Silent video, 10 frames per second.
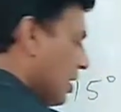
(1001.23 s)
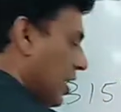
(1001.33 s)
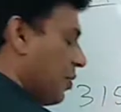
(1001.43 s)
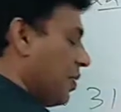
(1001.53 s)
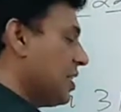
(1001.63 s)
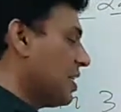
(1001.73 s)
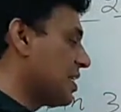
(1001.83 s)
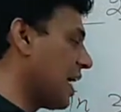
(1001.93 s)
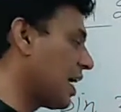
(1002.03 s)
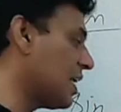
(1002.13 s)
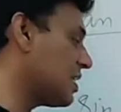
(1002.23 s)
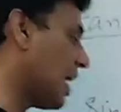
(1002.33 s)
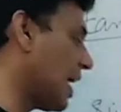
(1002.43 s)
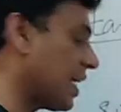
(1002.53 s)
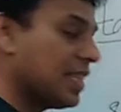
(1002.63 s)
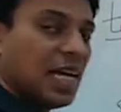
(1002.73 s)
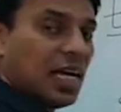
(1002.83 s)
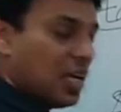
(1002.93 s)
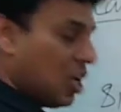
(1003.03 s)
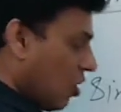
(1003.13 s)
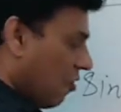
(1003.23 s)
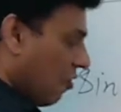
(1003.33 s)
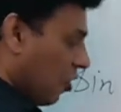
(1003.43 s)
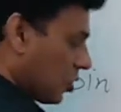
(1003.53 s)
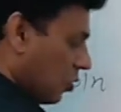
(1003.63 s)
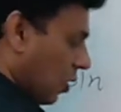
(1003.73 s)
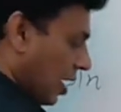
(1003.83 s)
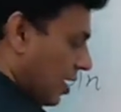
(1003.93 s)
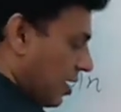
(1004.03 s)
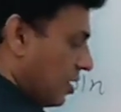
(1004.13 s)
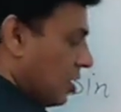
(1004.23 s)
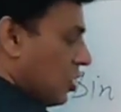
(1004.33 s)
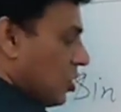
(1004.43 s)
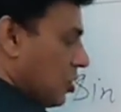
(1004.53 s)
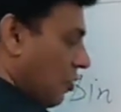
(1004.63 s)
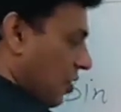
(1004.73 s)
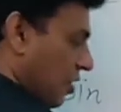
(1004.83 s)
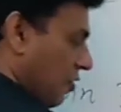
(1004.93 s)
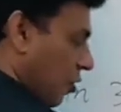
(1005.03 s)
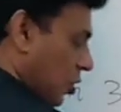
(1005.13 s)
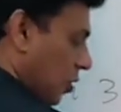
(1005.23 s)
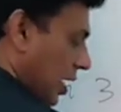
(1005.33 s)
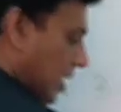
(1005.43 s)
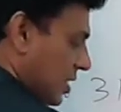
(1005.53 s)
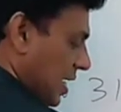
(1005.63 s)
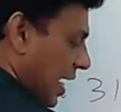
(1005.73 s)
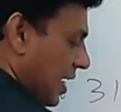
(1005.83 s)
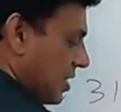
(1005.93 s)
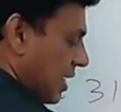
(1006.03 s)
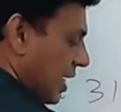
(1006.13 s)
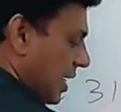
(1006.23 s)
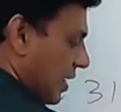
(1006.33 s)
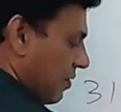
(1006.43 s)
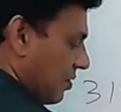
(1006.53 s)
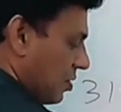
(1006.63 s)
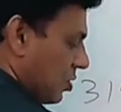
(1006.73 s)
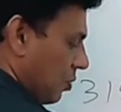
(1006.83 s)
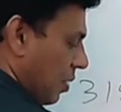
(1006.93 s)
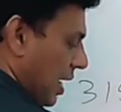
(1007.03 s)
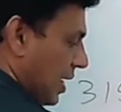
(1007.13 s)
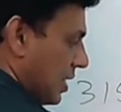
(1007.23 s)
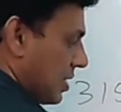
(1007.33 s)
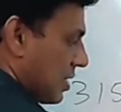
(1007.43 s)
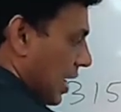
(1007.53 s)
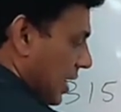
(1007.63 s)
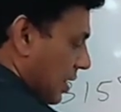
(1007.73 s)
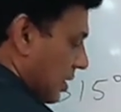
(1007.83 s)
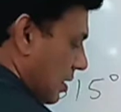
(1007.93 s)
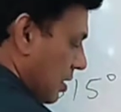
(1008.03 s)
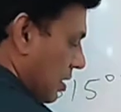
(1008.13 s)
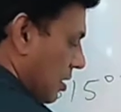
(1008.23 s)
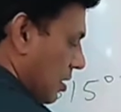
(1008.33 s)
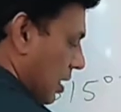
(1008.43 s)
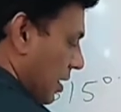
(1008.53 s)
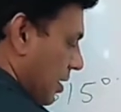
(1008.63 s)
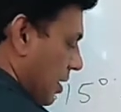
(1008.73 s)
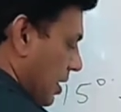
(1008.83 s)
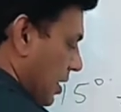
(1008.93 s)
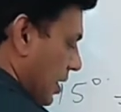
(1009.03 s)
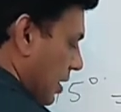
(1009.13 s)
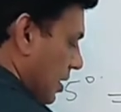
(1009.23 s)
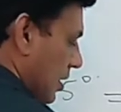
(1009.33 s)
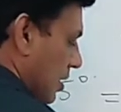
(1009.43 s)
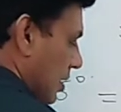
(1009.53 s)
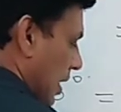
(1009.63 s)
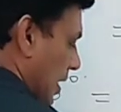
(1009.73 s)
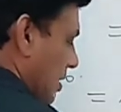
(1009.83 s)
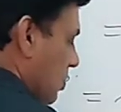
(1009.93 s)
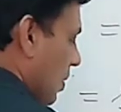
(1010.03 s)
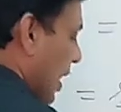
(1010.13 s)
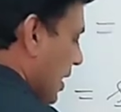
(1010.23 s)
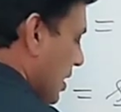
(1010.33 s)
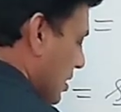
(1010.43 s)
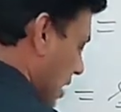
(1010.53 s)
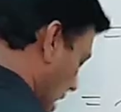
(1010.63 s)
It means this angle is lying in the fourth quadrant. So in fourth quadrant sine is negative. So minus sine 30 degree, that is minus